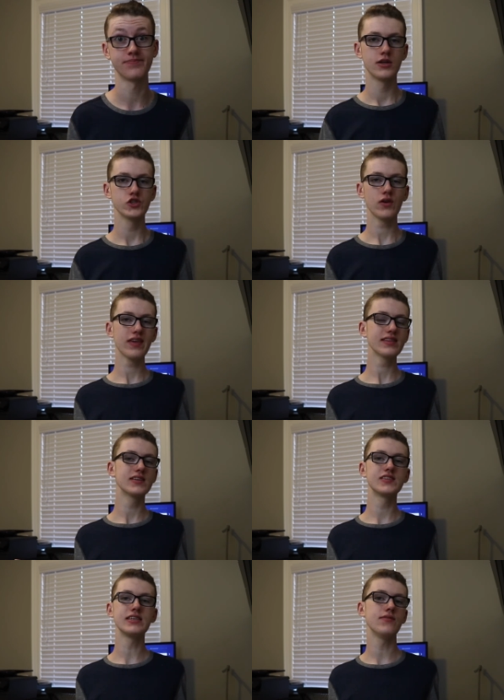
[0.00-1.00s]
So I think
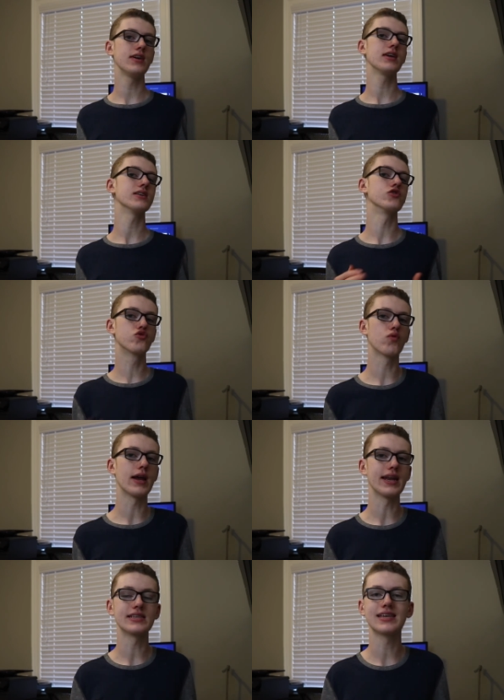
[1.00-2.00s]
this TV is
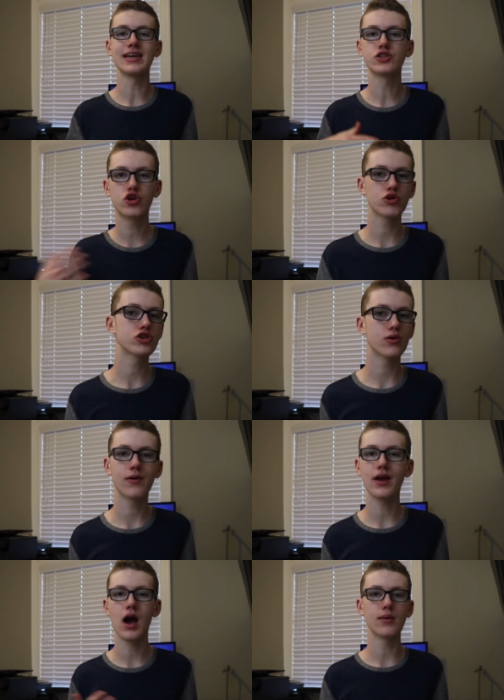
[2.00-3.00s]
great as a
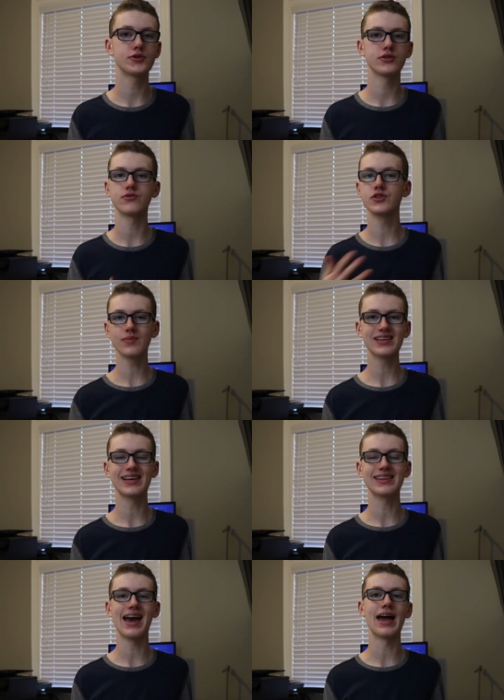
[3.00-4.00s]
tertiary option or something
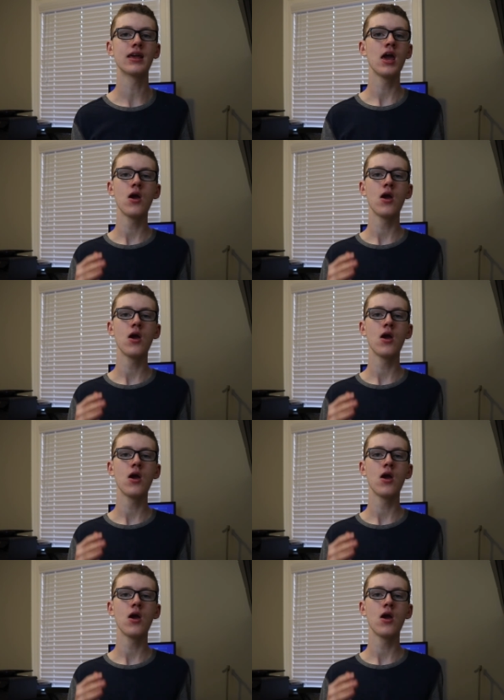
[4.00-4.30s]
like that,